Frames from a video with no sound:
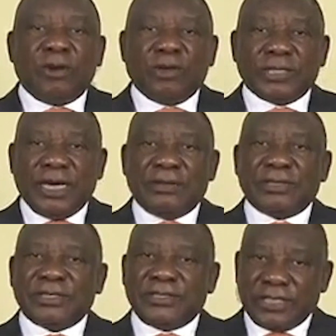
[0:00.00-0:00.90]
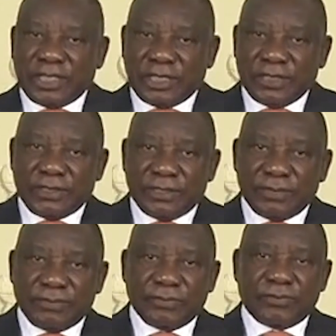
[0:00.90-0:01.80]
lockdown restrictions
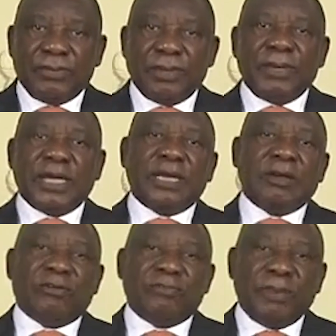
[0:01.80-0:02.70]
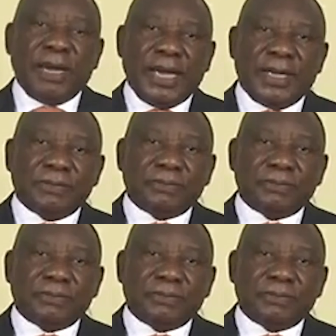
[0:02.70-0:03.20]
from the beginning of May,